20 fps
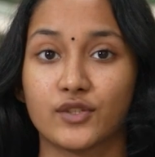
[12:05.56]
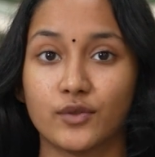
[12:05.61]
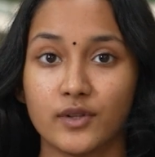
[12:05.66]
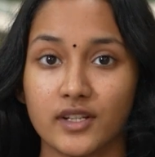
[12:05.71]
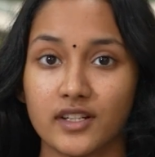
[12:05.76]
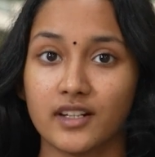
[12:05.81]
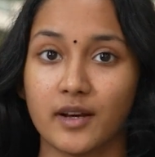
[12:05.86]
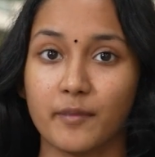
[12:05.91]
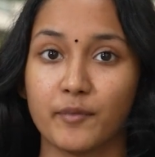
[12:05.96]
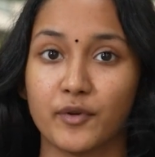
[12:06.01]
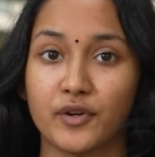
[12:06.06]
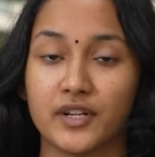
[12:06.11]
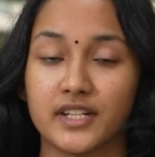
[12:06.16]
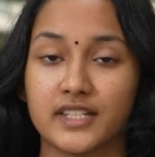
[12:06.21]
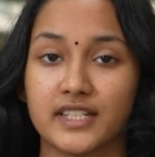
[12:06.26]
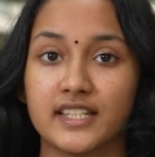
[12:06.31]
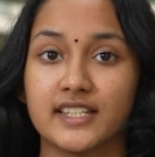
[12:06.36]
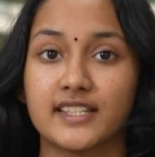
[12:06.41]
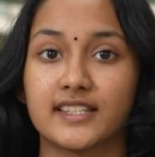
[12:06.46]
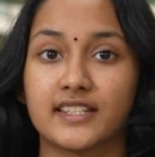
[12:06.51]
student
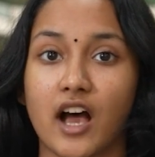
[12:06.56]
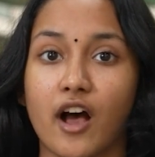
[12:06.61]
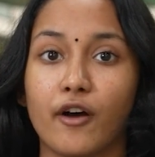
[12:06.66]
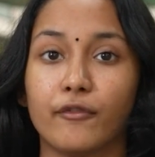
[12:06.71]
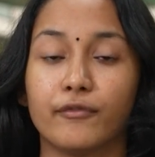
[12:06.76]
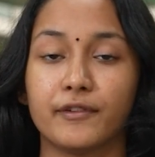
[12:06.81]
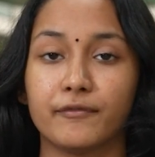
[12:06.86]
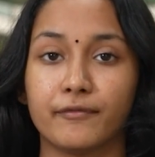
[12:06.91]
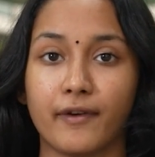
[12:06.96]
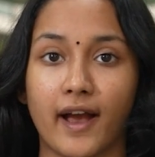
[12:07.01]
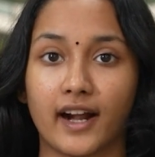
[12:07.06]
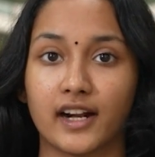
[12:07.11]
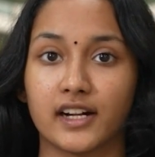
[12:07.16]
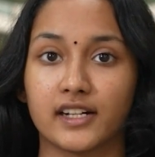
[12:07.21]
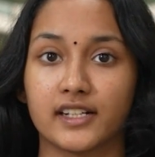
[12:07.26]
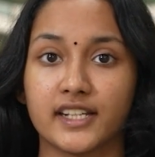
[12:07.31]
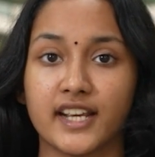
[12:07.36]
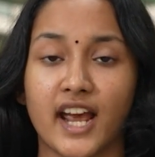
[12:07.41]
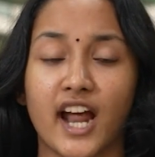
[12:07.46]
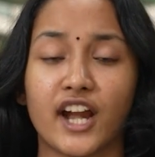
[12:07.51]
community, staff and
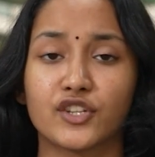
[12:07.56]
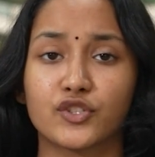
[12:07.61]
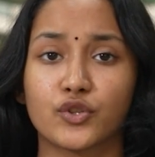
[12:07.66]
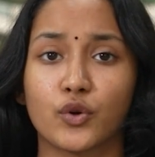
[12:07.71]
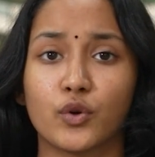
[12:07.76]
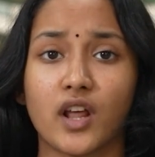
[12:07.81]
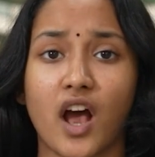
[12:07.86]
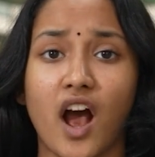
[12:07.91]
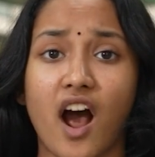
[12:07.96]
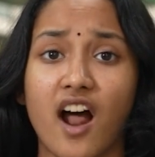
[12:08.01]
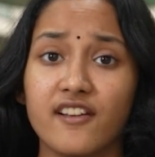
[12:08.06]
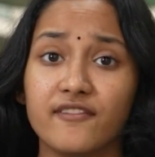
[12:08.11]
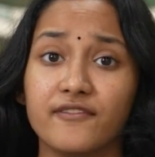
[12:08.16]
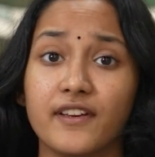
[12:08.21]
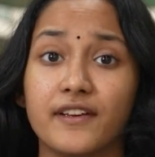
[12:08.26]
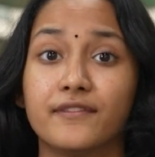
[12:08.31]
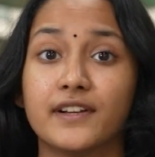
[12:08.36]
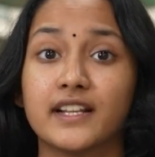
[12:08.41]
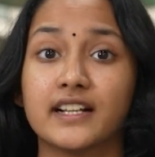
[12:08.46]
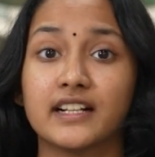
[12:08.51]
faculty had showed
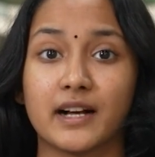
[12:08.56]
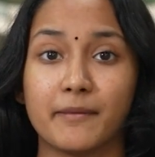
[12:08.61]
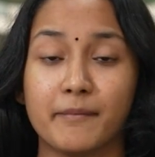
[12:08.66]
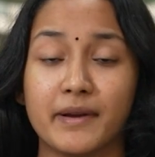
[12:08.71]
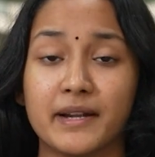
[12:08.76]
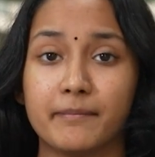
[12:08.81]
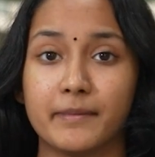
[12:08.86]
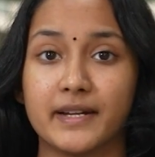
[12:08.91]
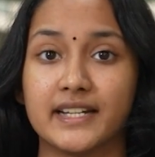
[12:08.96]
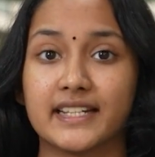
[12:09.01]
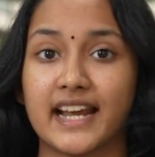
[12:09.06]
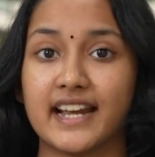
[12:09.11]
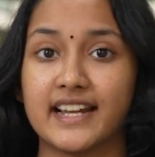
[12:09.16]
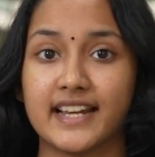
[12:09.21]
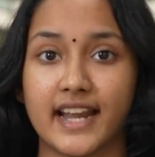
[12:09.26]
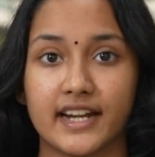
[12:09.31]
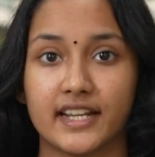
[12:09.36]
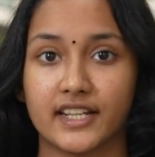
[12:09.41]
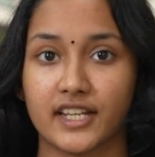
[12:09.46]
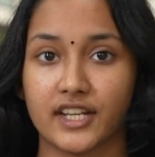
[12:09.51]
unwavering commitment and
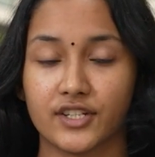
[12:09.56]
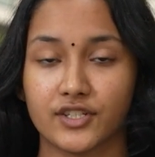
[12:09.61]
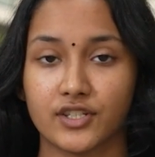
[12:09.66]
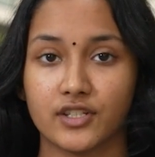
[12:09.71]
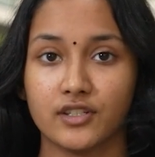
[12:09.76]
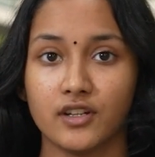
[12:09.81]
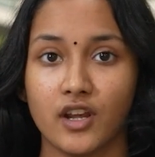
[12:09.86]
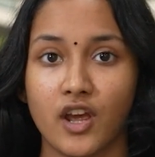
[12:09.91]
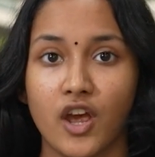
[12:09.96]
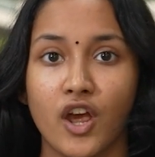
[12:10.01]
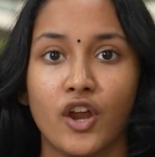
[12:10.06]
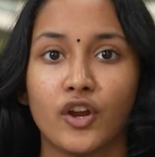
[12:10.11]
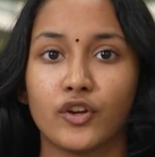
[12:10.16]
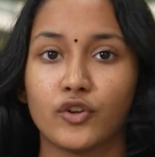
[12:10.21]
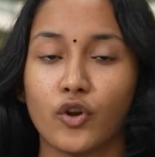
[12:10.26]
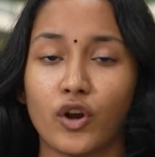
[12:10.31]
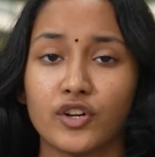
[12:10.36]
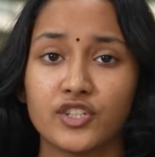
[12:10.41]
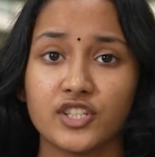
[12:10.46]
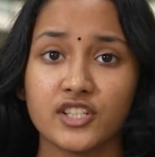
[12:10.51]
dedication,
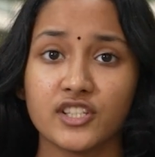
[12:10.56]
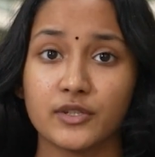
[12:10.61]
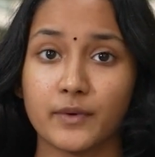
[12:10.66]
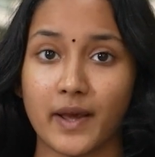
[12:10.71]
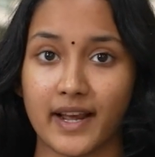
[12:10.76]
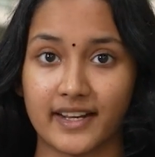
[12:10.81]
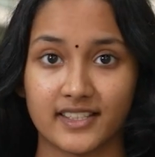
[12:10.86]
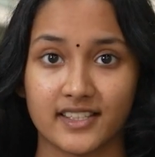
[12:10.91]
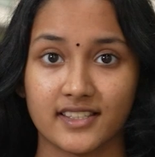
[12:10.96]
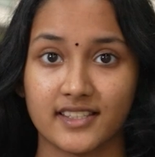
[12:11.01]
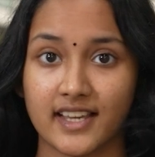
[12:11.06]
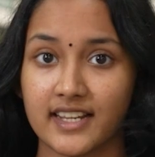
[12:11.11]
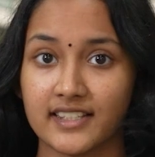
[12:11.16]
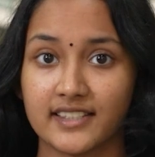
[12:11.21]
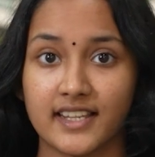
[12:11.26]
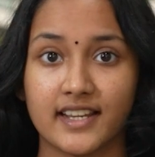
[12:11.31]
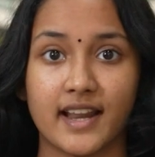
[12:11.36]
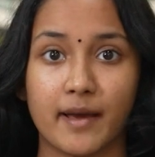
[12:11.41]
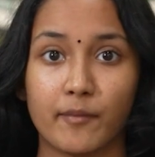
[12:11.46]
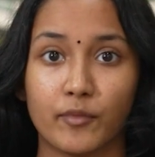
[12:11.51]
not just to exercise
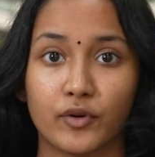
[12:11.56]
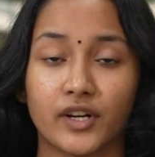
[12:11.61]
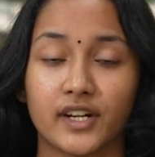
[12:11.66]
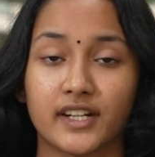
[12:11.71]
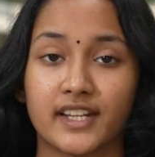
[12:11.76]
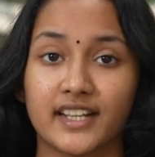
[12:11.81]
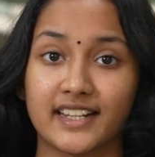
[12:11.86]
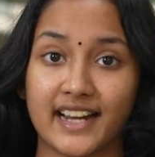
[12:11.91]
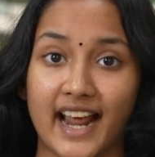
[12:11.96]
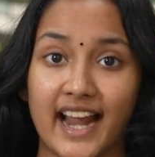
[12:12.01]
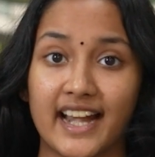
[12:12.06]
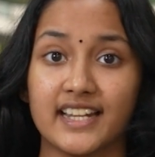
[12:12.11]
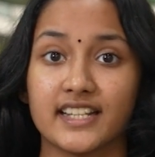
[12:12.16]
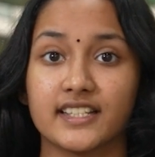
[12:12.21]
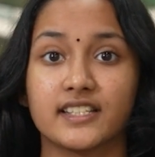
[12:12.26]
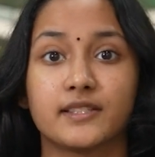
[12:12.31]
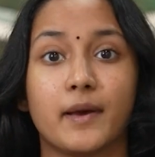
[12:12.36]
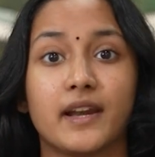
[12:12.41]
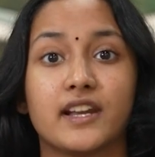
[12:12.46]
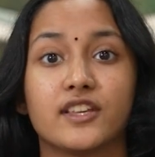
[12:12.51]
their democratic right
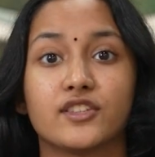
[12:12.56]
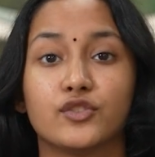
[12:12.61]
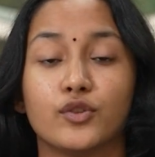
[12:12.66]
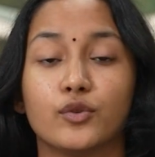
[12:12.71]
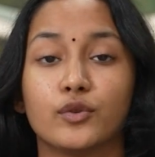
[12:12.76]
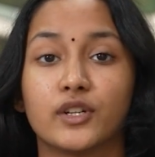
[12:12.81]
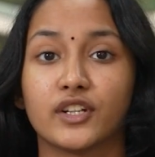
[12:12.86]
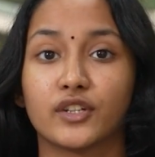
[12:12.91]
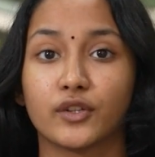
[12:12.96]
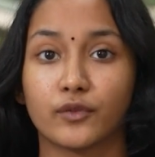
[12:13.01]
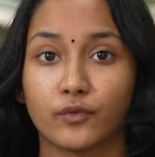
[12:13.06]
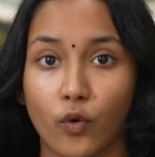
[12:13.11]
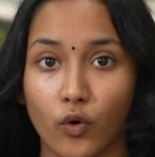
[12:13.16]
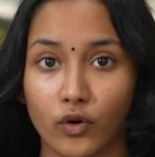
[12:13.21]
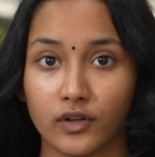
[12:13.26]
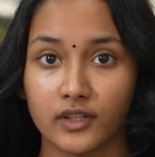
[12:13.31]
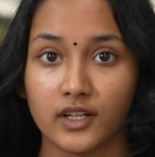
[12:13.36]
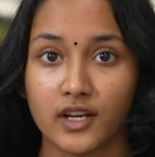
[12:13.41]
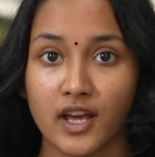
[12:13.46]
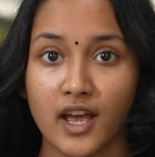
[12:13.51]
as well as duty to
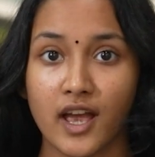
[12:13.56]
vote,